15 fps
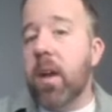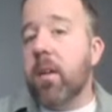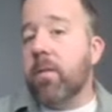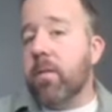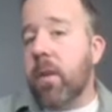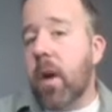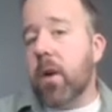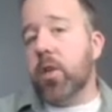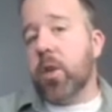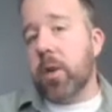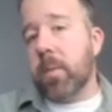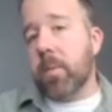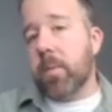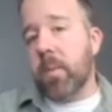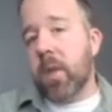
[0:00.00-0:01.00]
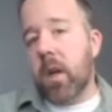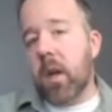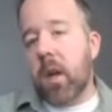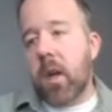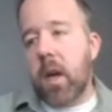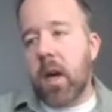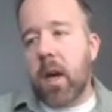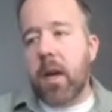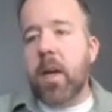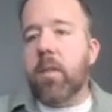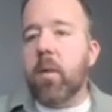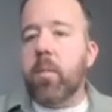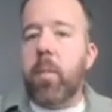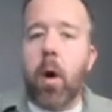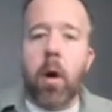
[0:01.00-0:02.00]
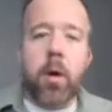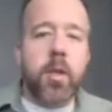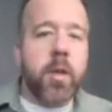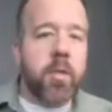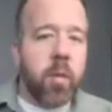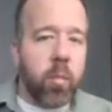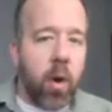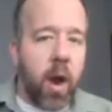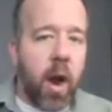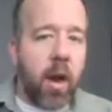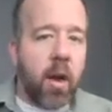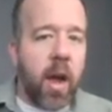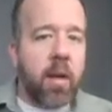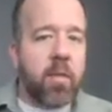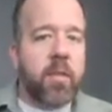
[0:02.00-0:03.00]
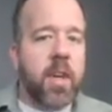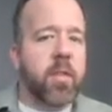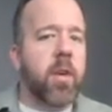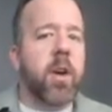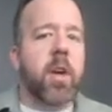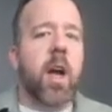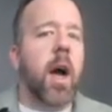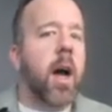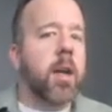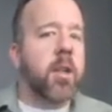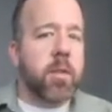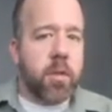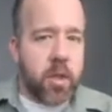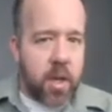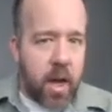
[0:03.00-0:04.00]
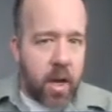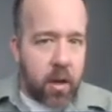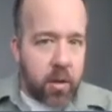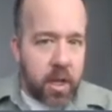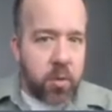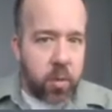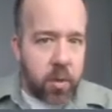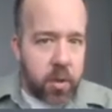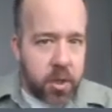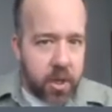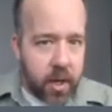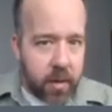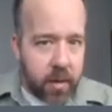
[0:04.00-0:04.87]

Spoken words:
in function. And different parts of the brain have different kinds of cells, as we'll see.